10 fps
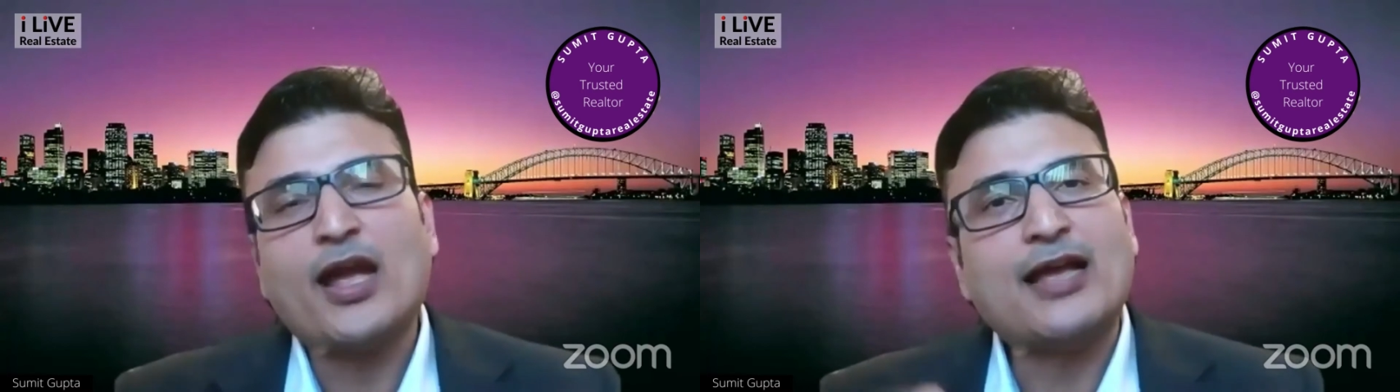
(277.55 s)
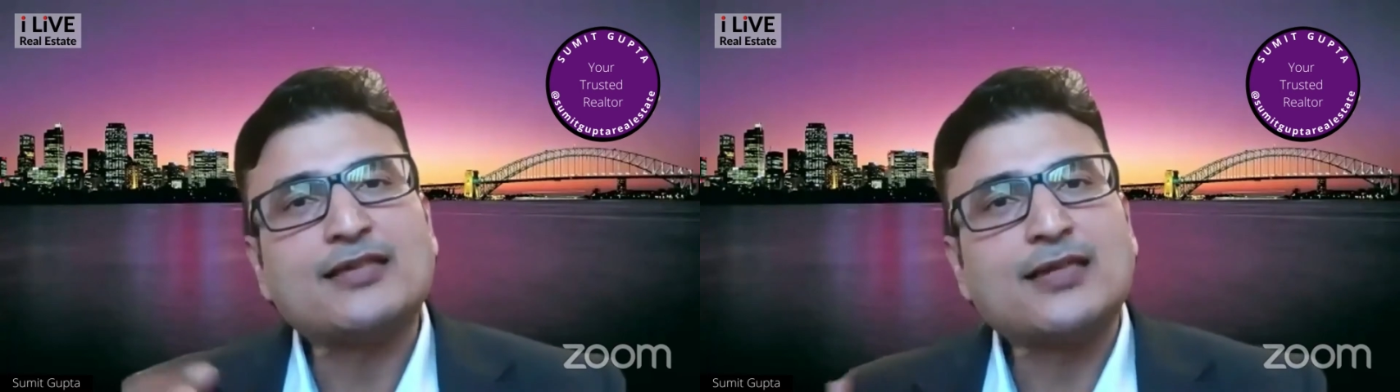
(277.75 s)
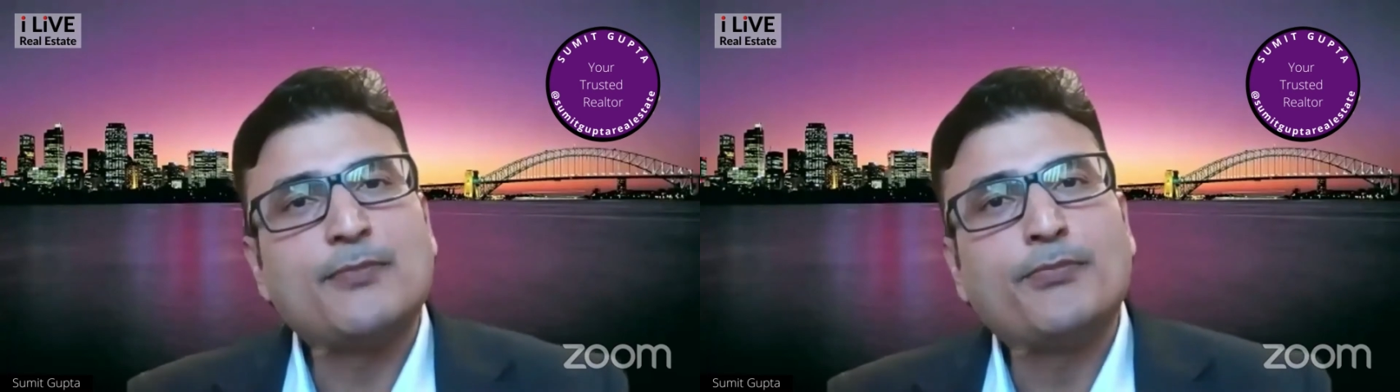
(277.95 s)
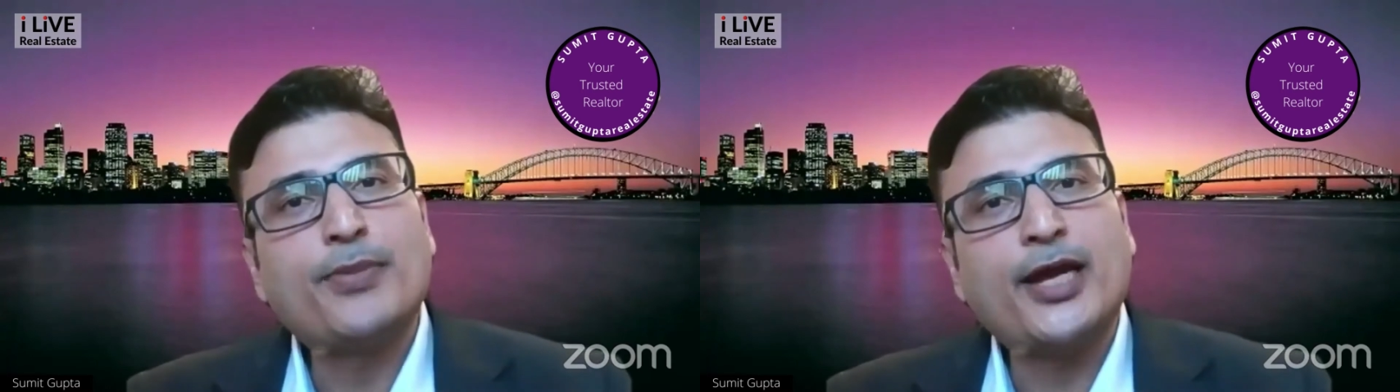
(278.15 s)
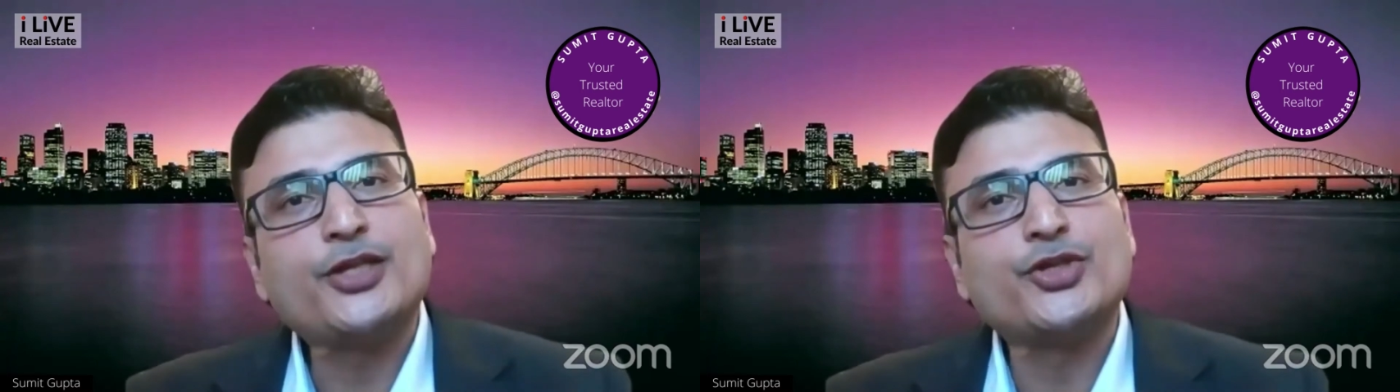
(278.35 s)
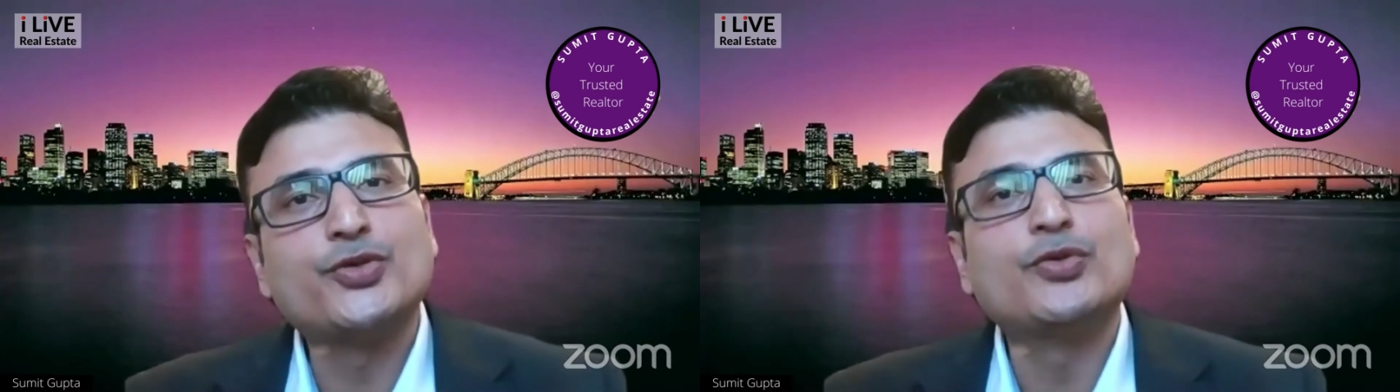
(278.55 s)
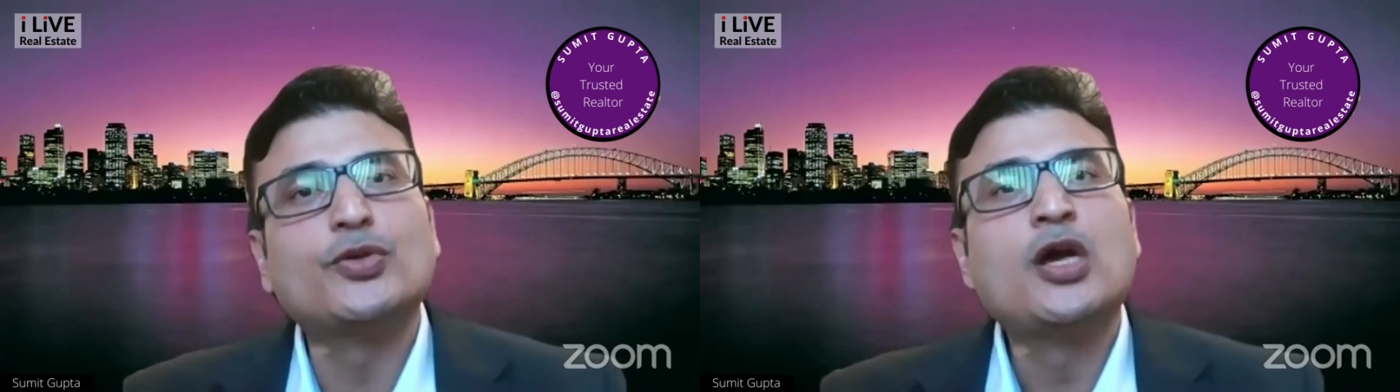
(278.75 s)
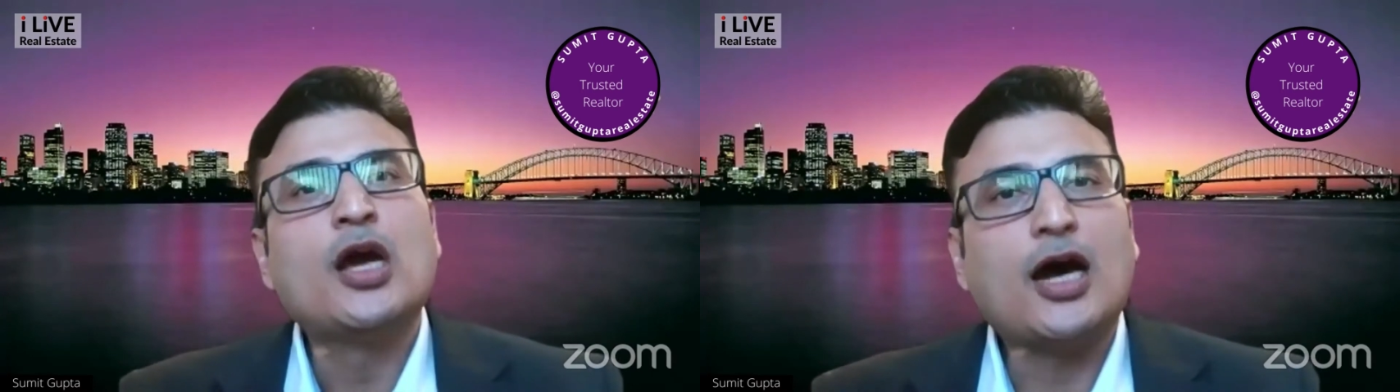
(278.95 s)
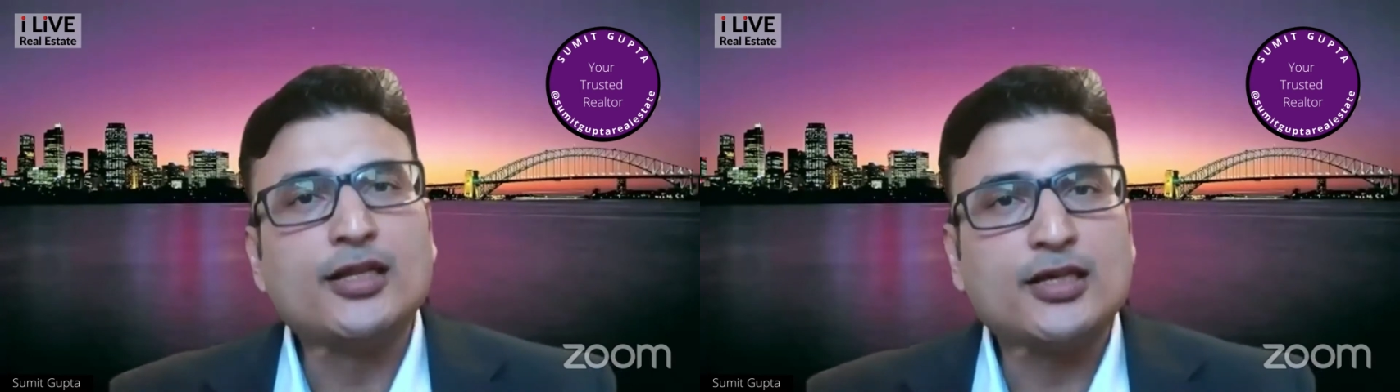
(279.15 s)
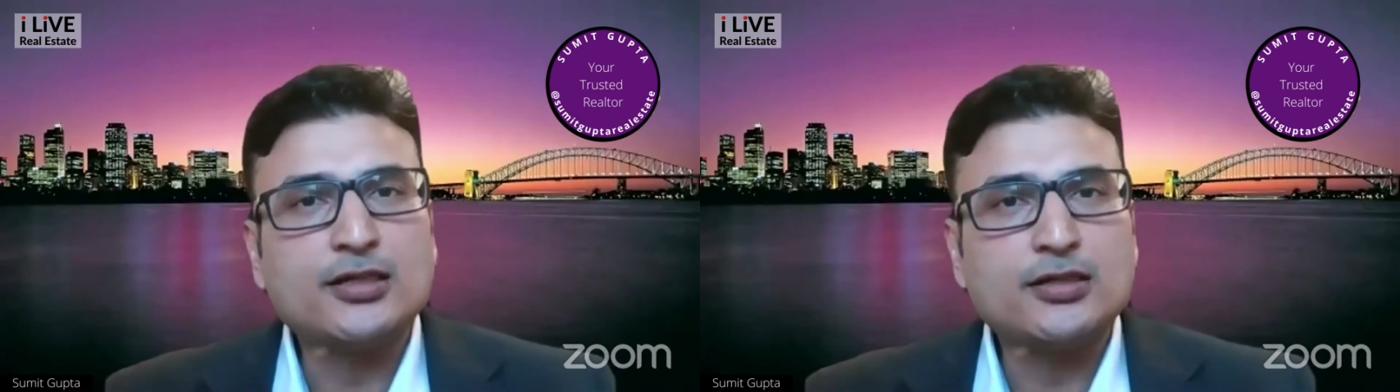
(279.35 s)
as compared to
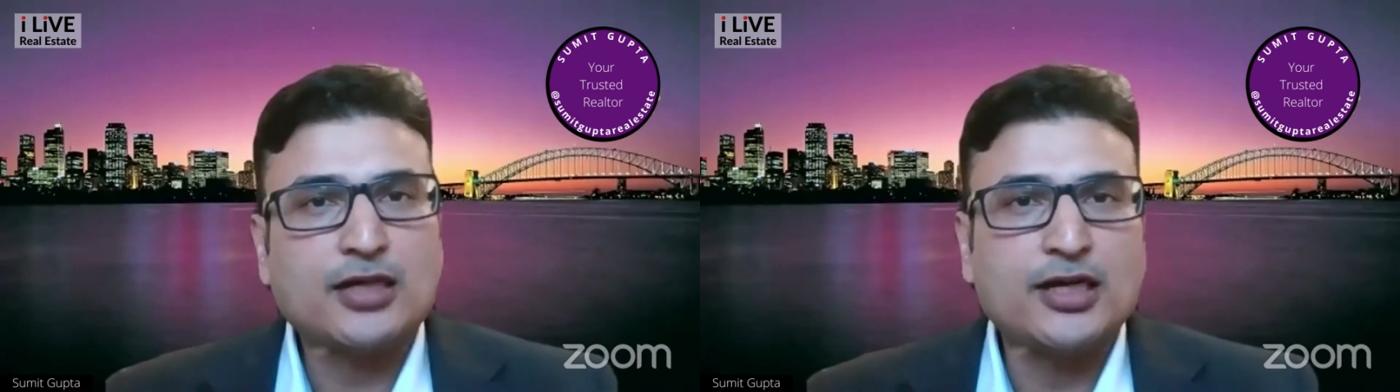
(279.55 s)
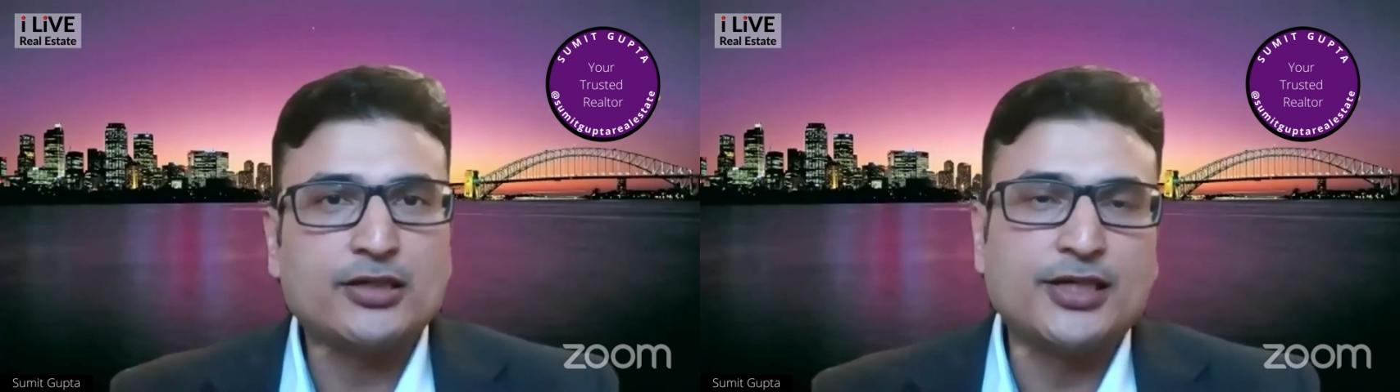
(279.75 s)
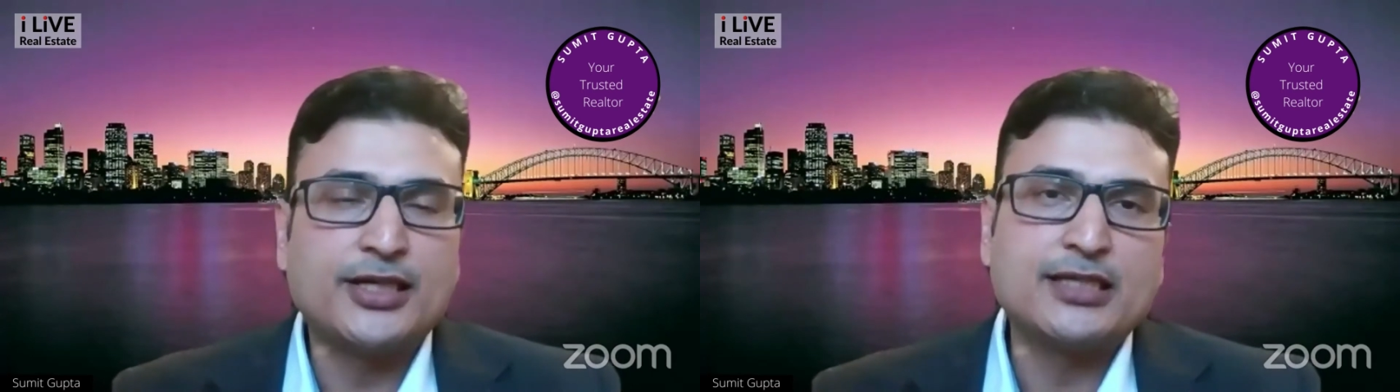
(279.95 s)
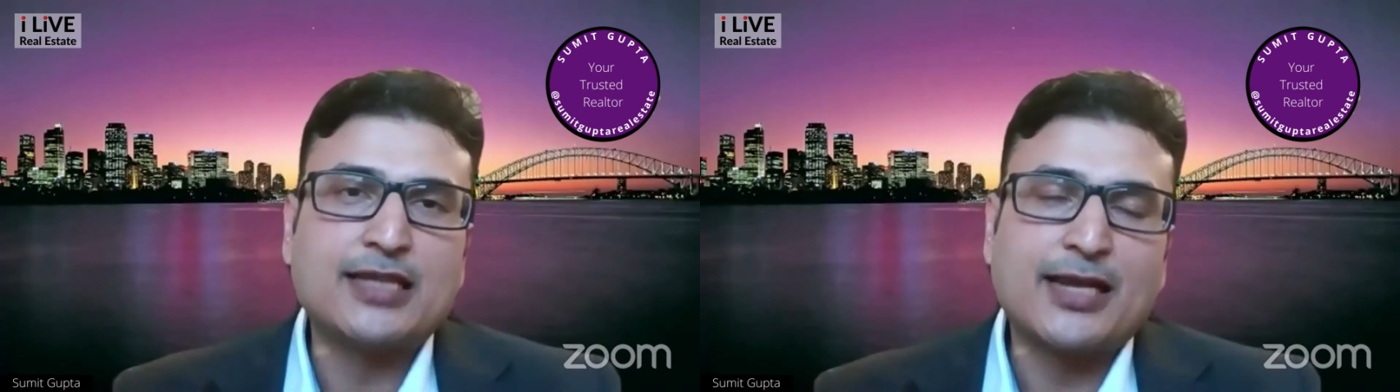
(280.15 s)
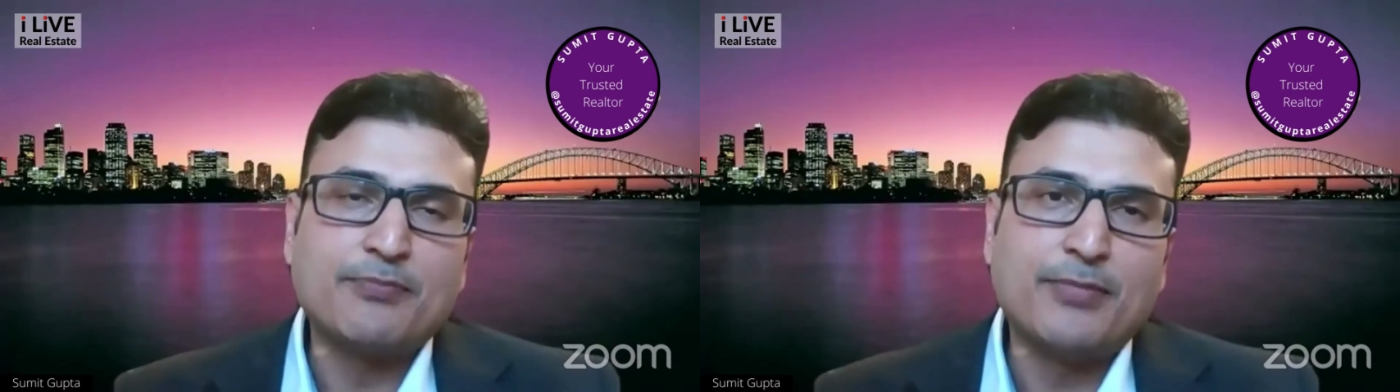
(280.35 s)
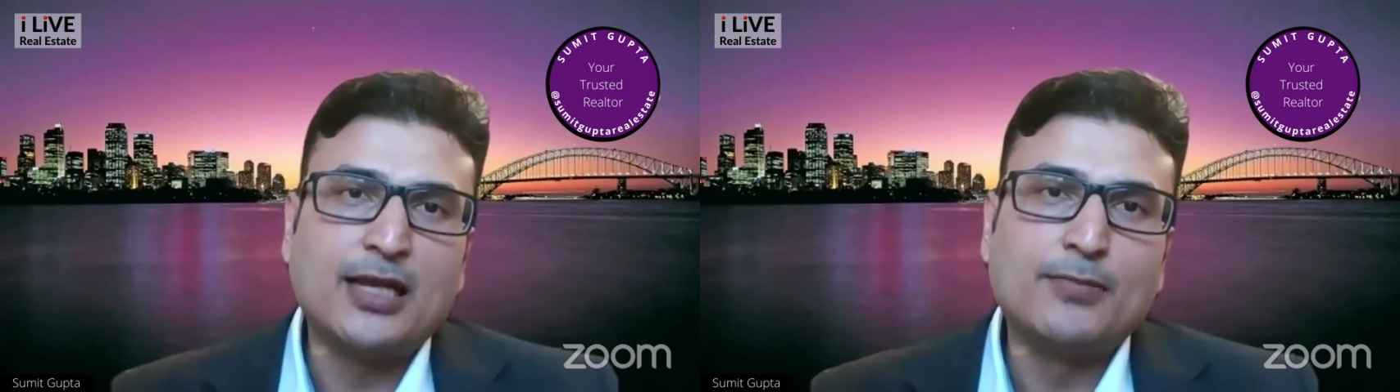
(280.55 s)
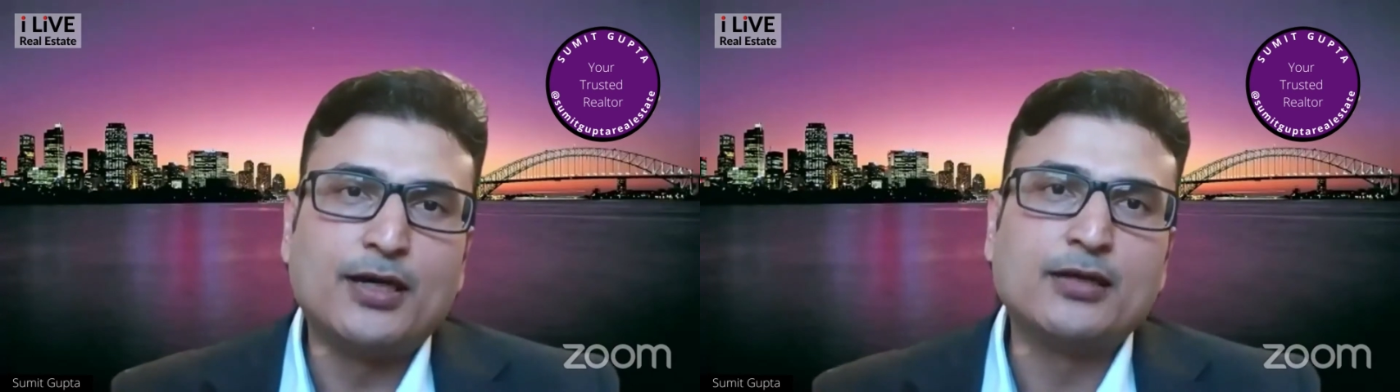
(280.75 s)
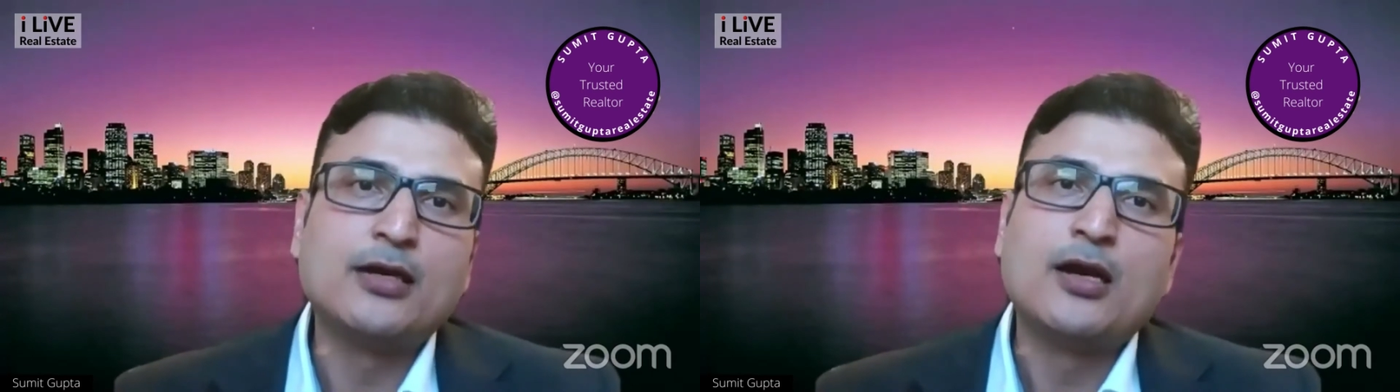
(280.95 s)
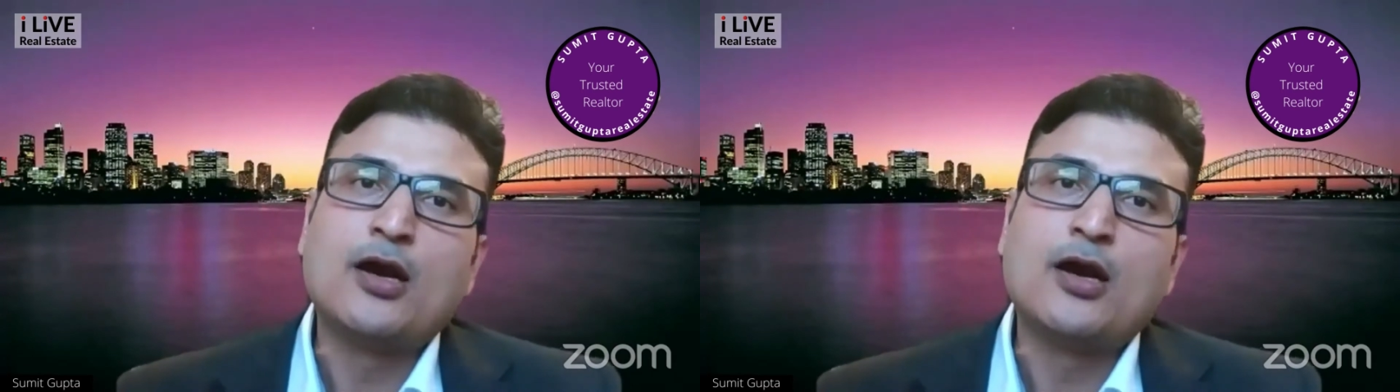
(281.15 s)
other cities like Melbourne